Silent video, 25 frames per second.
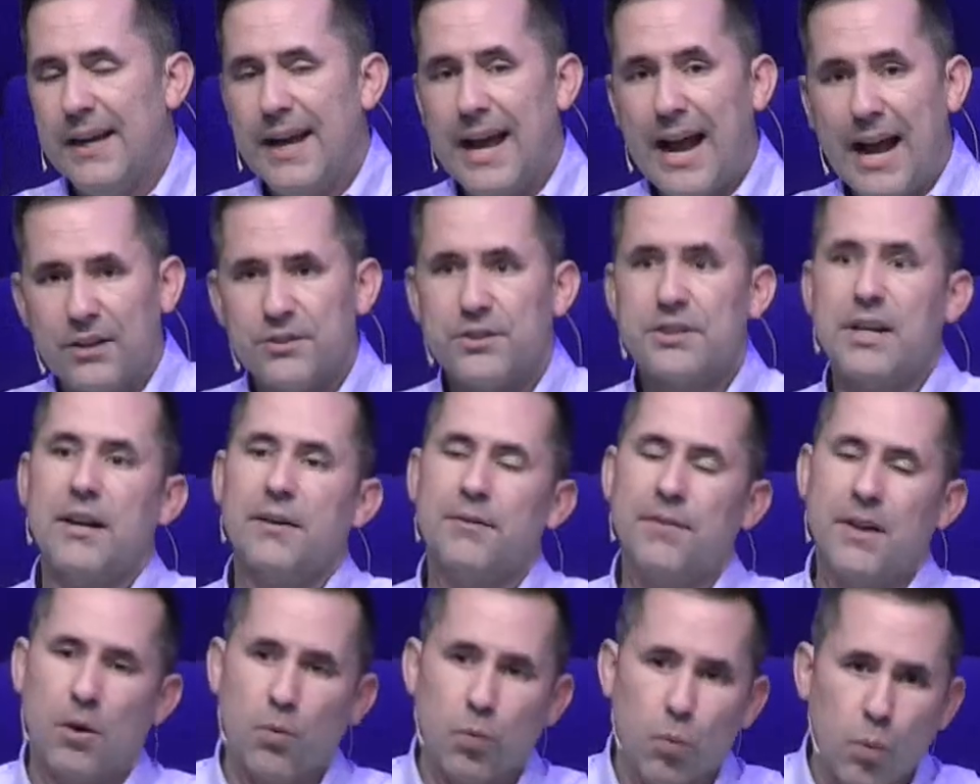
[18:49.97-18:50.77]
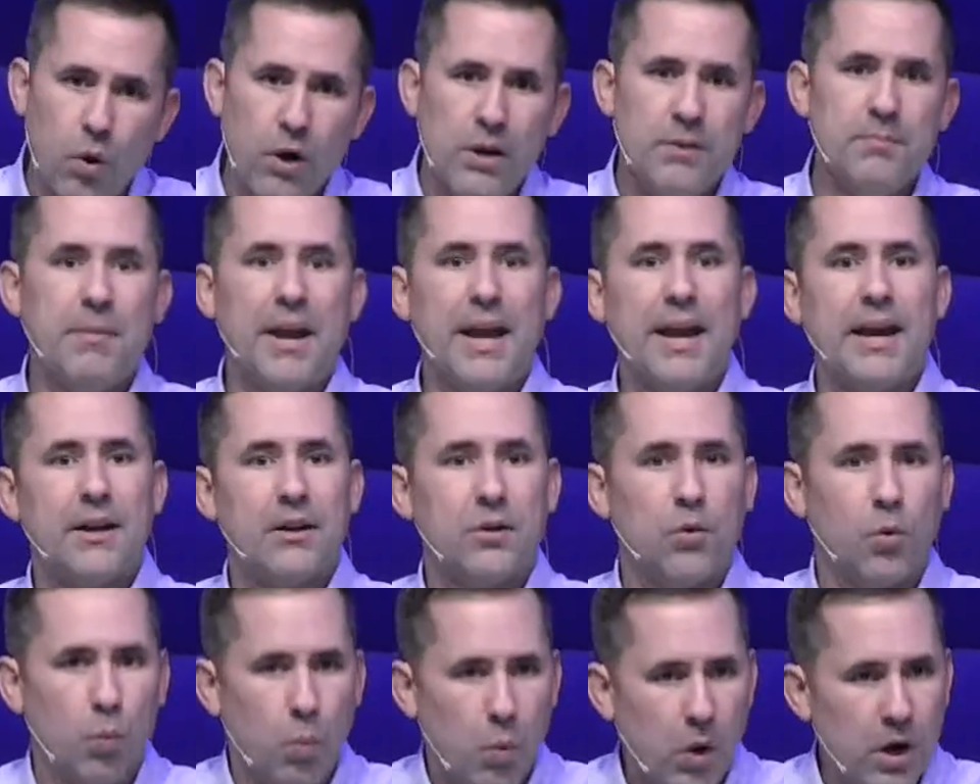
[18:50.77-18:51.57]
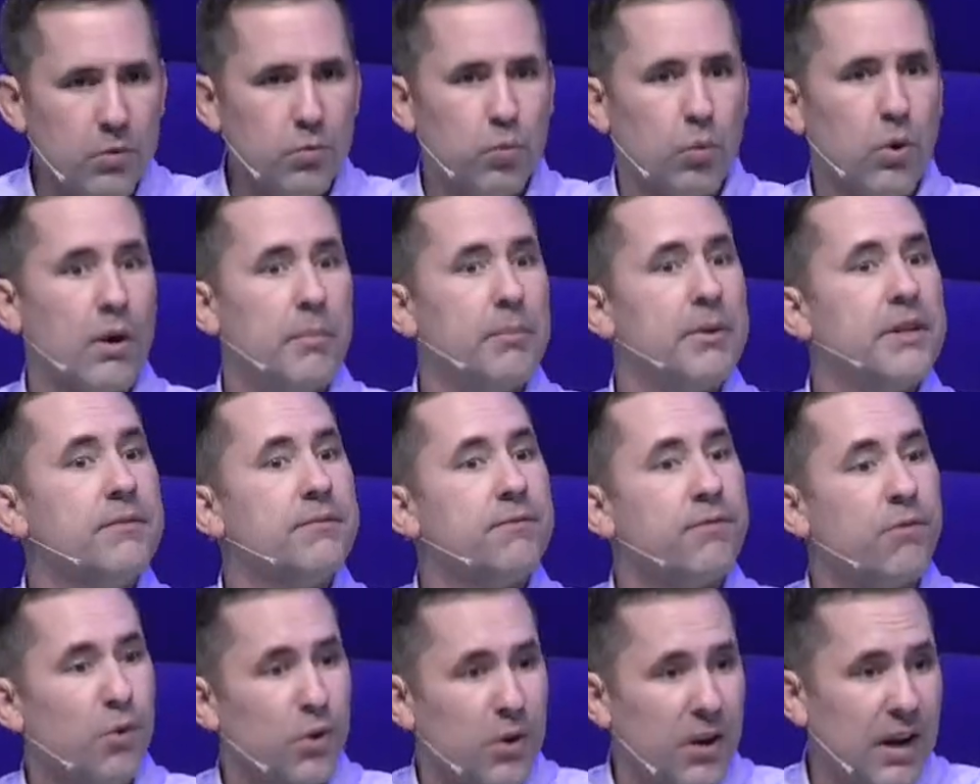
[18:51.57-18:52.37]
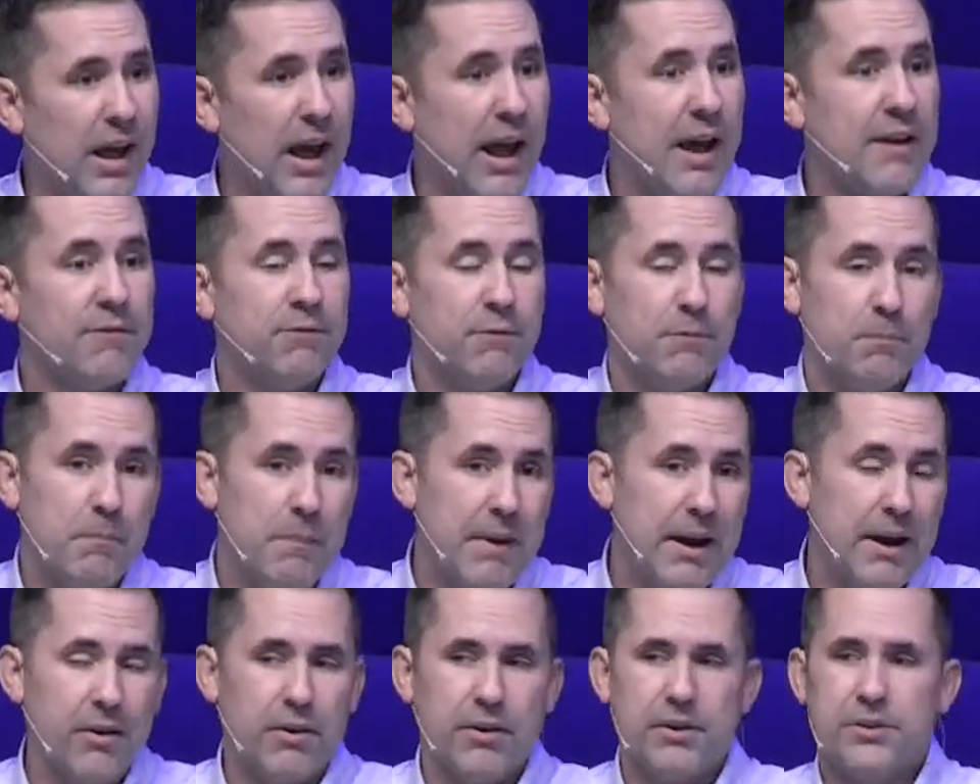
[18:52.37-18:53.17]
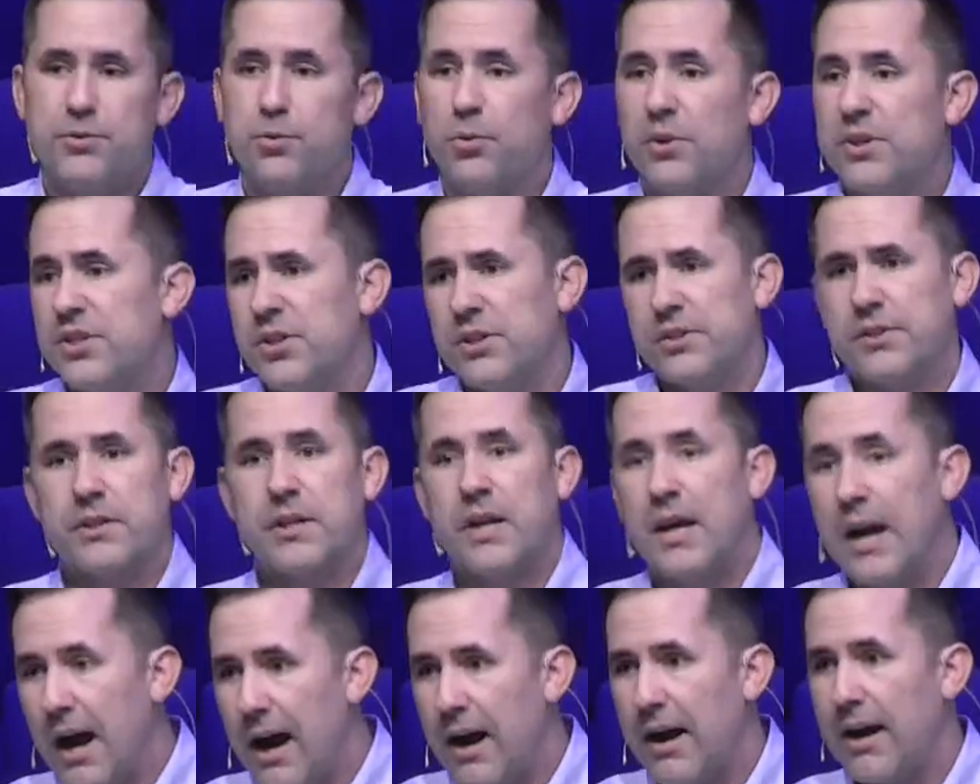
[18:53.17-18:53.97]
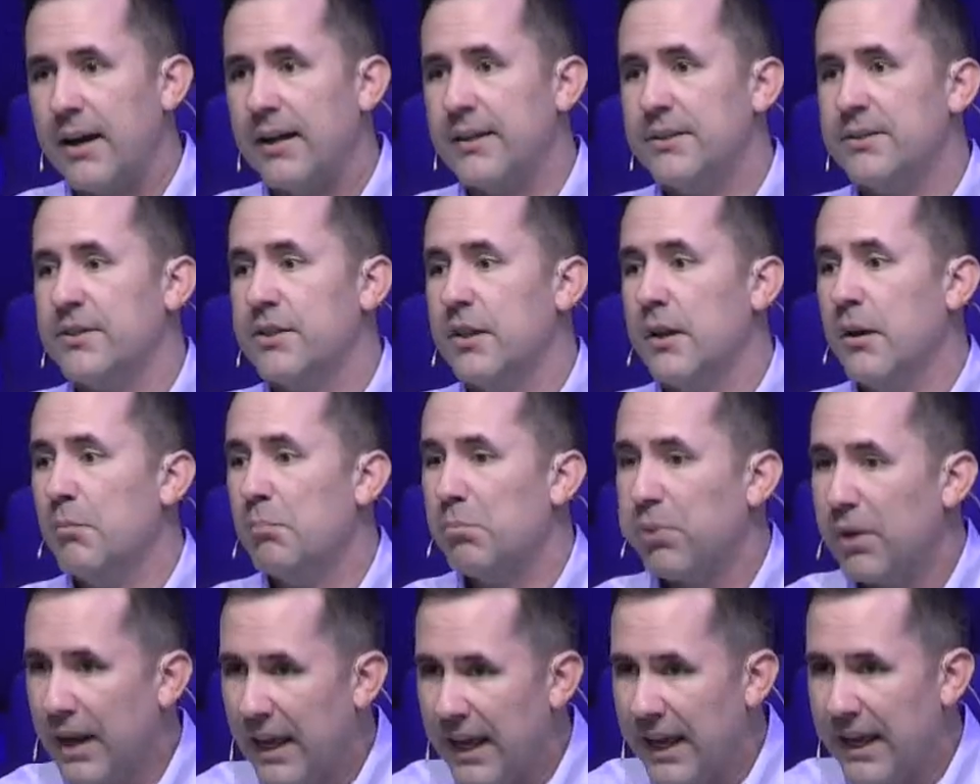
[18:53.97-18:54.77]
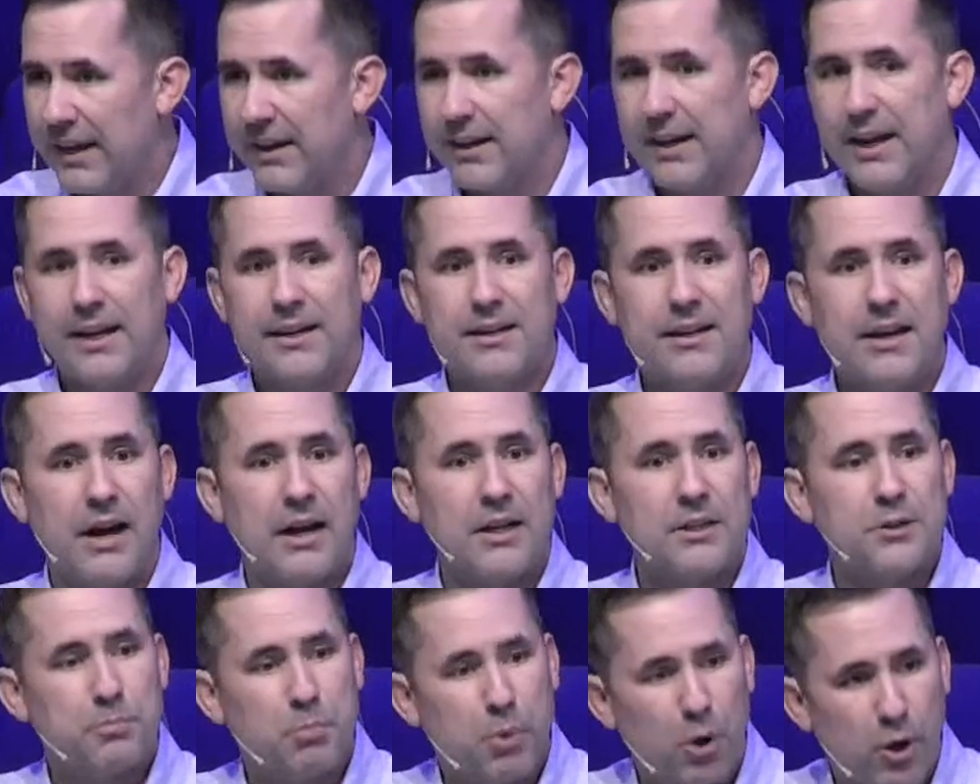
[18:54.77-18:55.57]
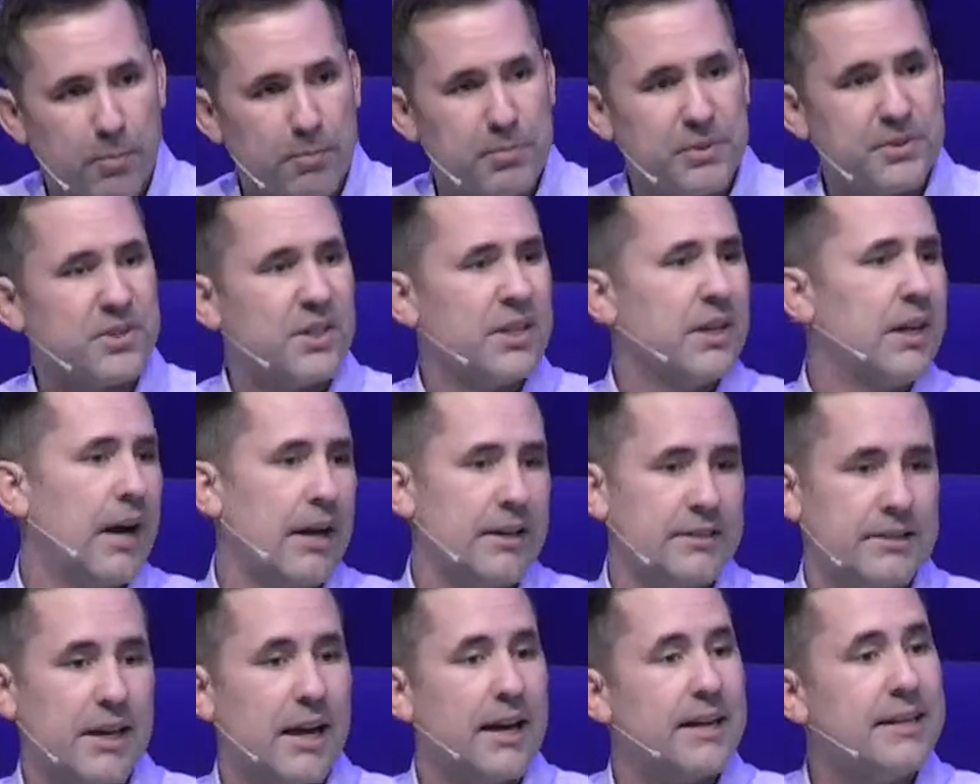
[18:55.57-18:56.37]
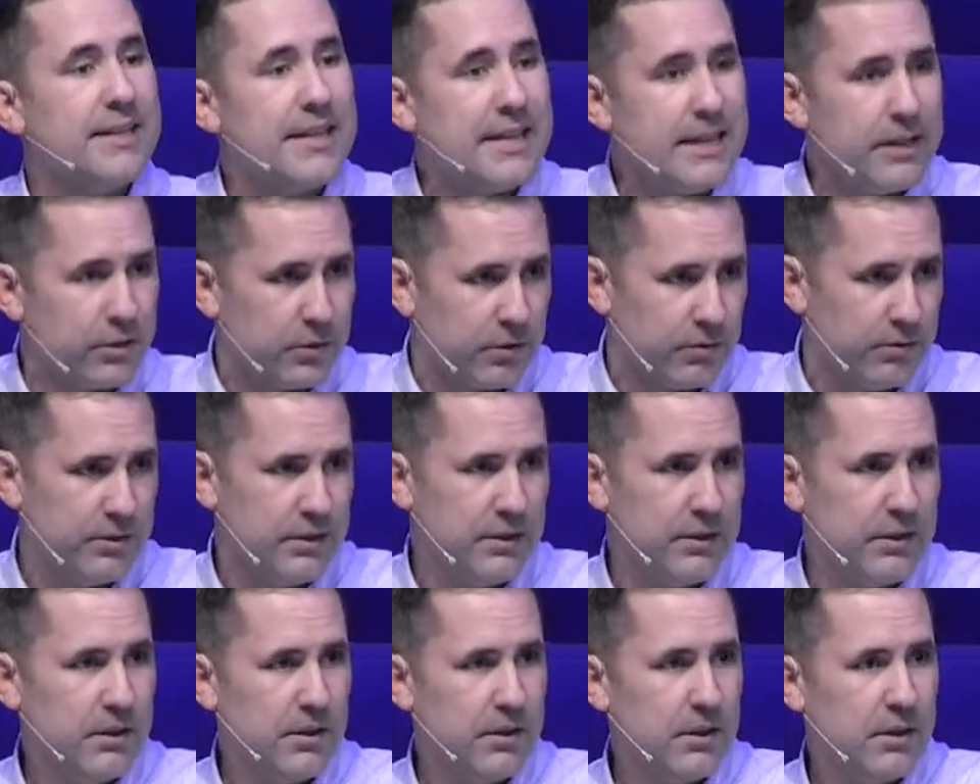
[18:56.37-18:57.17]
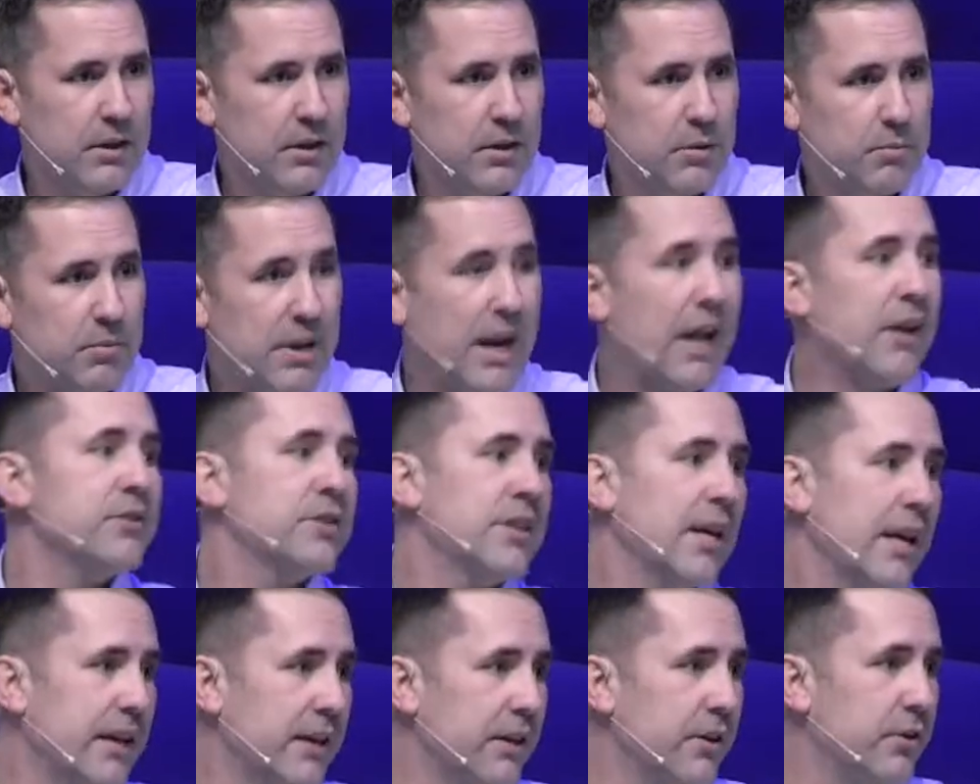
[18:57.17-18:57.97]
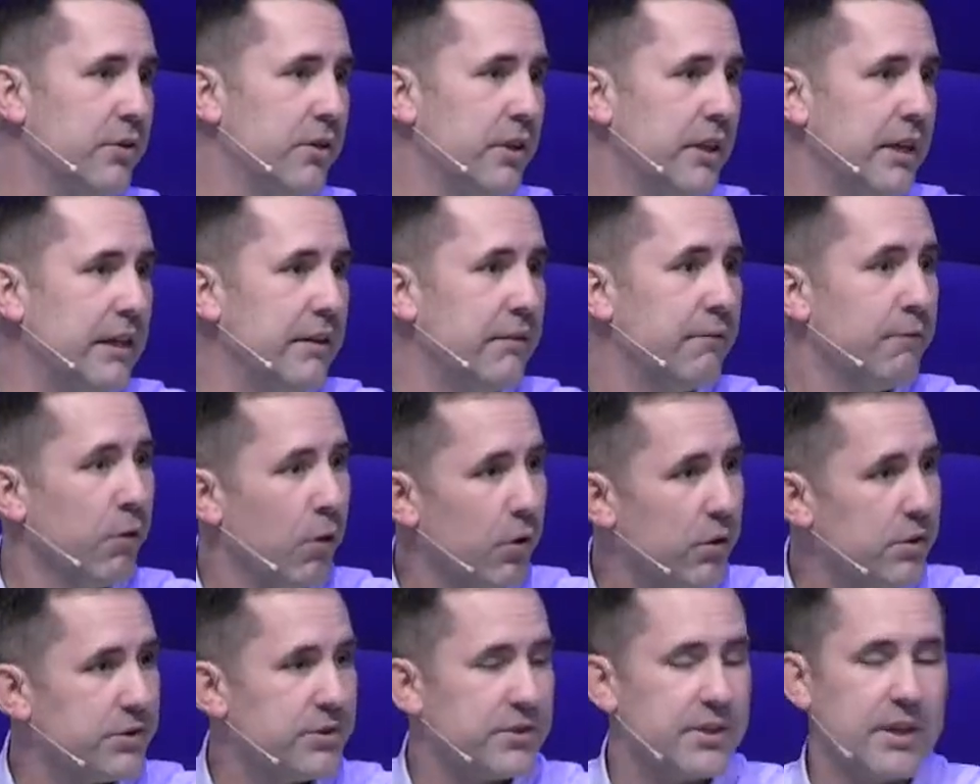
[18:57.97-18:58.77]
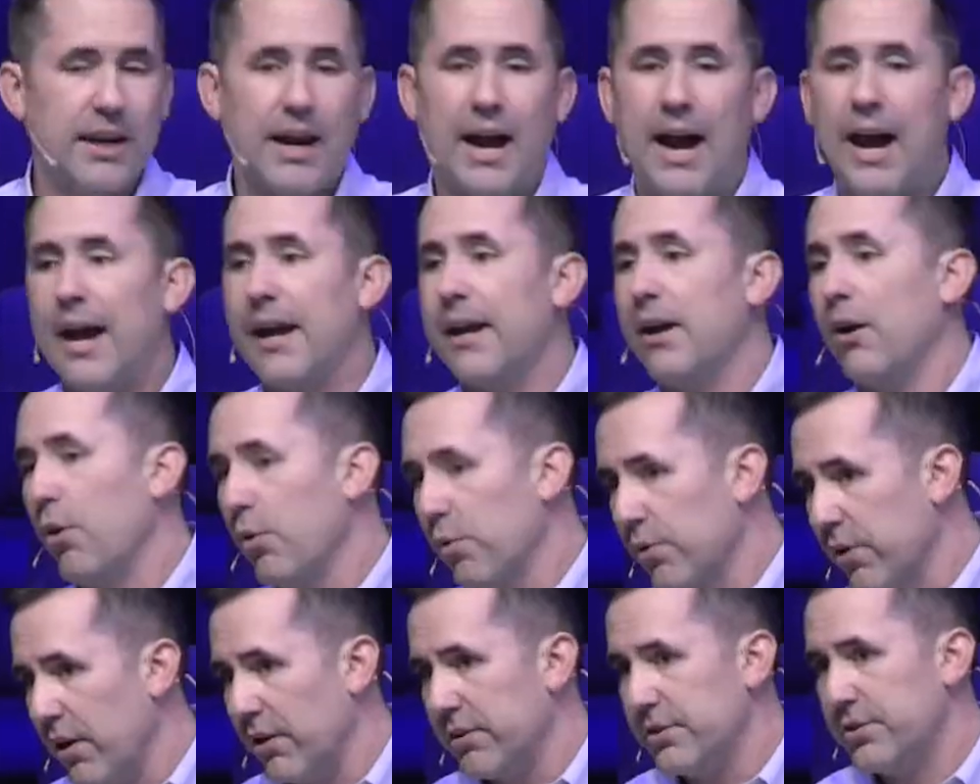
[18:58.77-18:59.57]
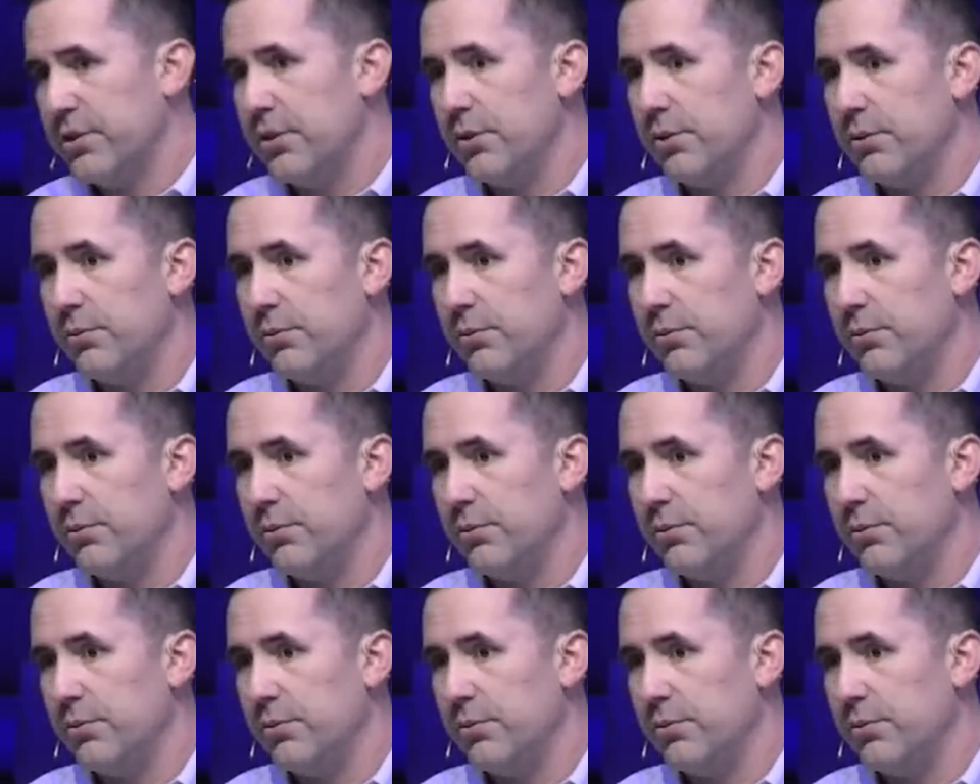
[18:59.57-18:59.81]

outside of that. One man, one woman for life marriage, which is God's plan and God's purpose and God's ideal. But I'll tell you the verse that I hold on to